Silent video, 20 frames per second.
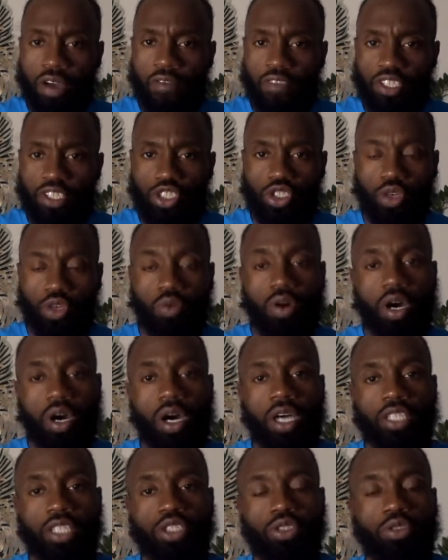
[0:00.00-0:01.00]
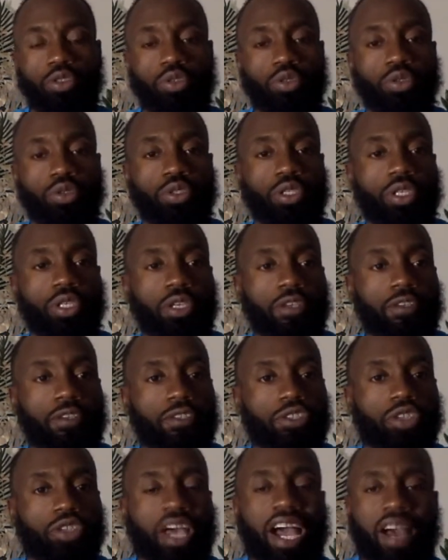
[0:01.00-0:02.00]
it's so hard
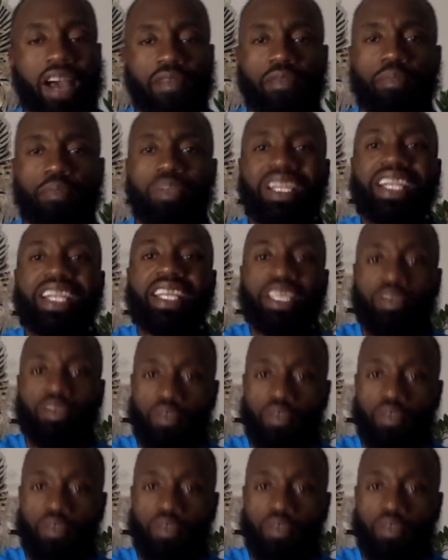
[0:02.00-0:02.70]
to have a belief